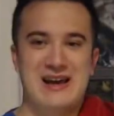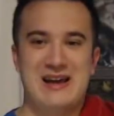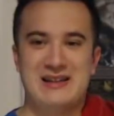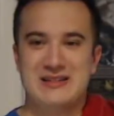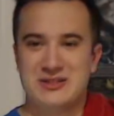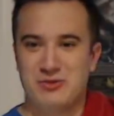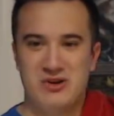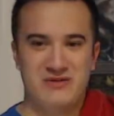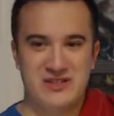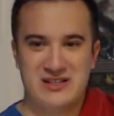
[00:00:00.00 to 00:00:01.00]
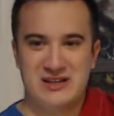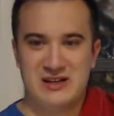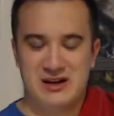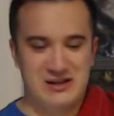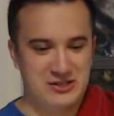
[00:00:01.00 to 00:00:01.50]
And this is one of his
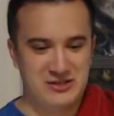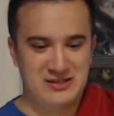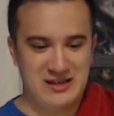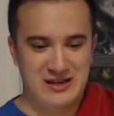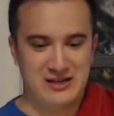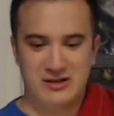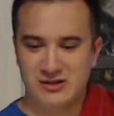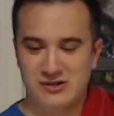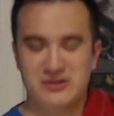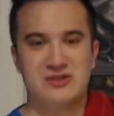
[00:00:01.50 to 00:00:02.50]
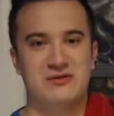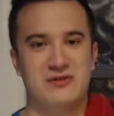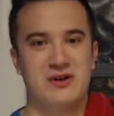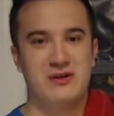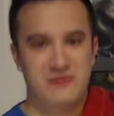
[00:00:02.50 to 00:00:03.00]
concoctions. It concludes
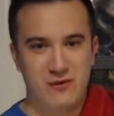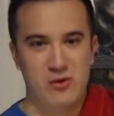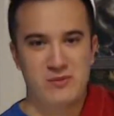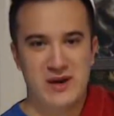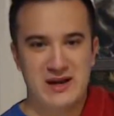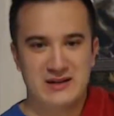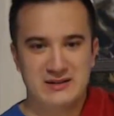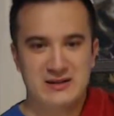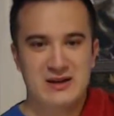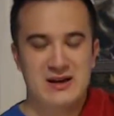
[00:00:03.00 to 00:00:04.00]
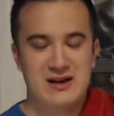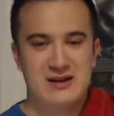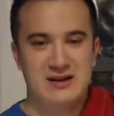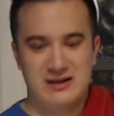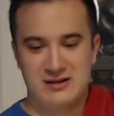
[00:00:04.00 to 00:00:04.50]
of 4 main
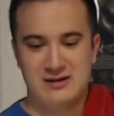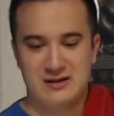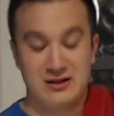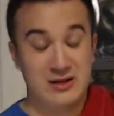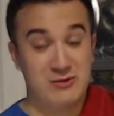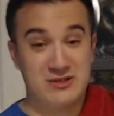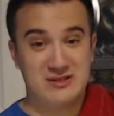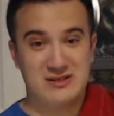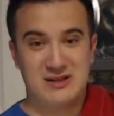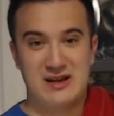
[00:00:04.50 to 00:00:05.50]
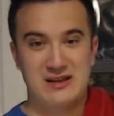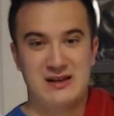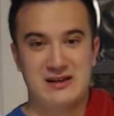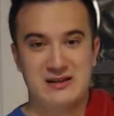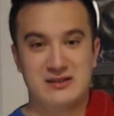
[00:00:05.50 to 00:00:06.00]
liquids and
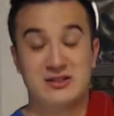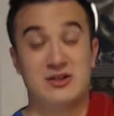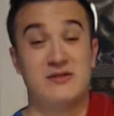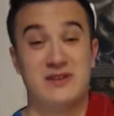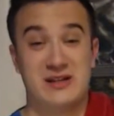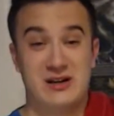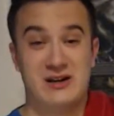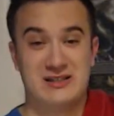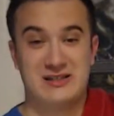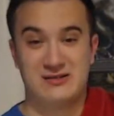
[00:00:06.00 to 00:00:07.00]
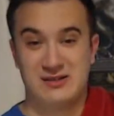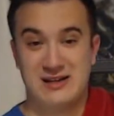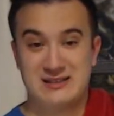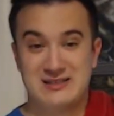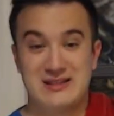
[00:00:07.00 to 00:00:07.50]
then served in a cocktail
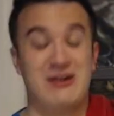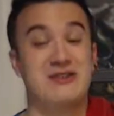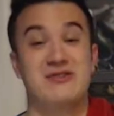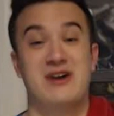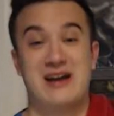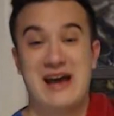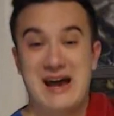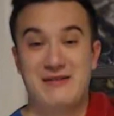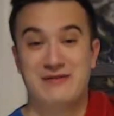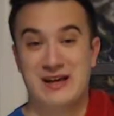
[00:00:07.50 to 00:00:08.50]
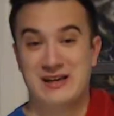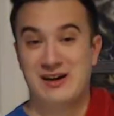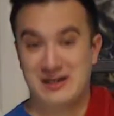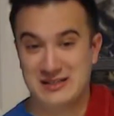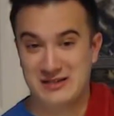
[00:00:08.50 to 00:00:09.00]
glass. Now, I do not have a
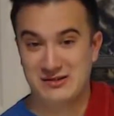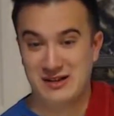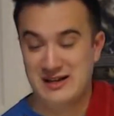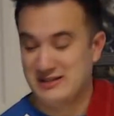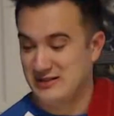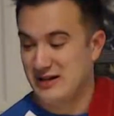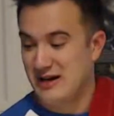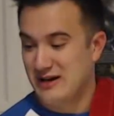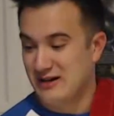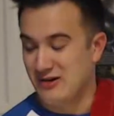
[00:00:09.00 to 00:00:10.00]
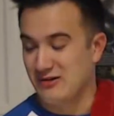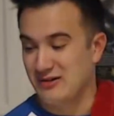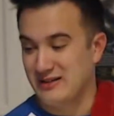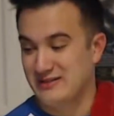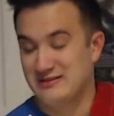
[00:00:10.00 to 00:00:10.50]
cocktail glass
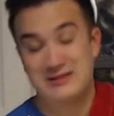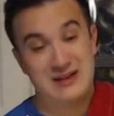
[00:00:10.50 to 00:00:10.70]
currently.